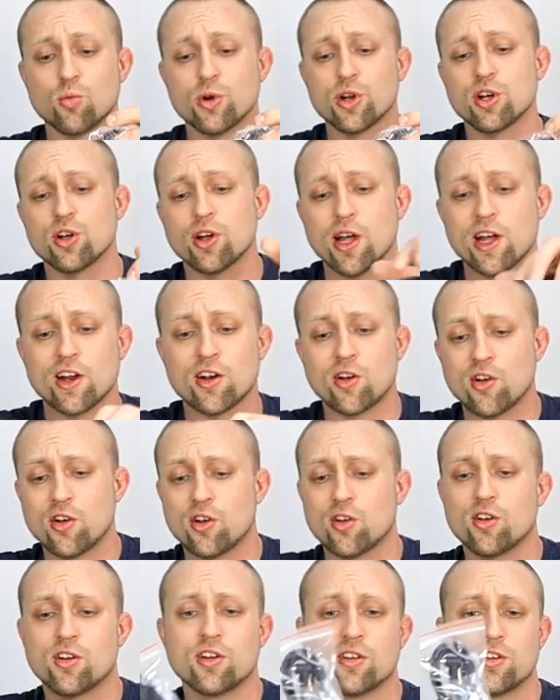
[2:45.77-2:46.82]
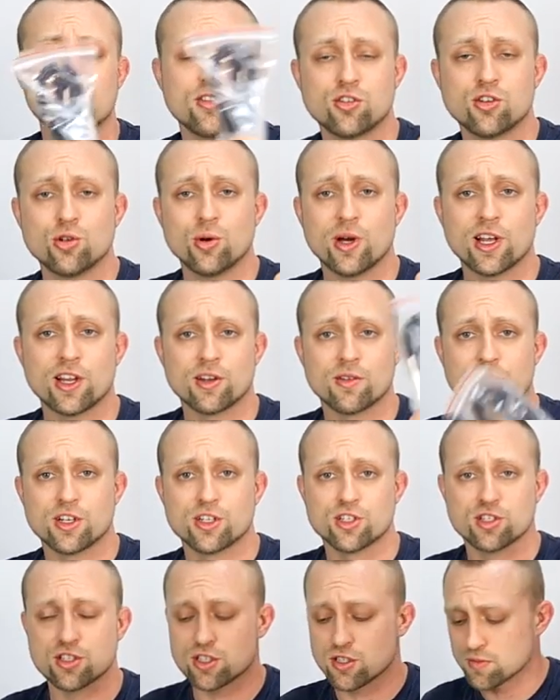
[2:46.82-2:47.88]
we and two Allen
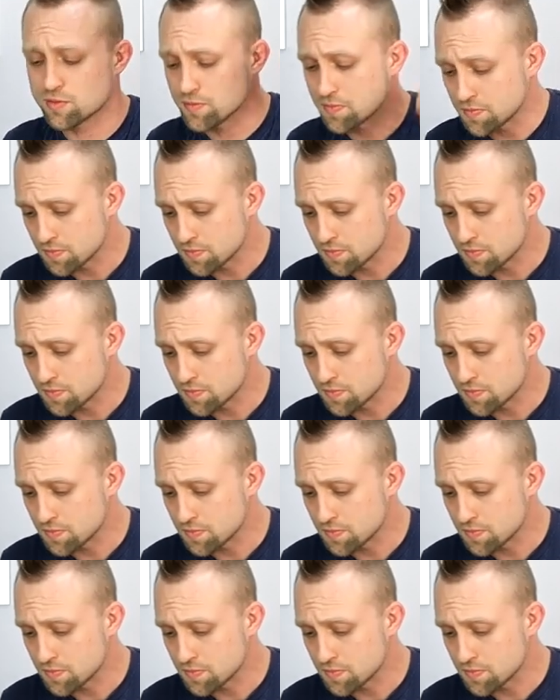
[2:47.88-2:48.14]
wrenches.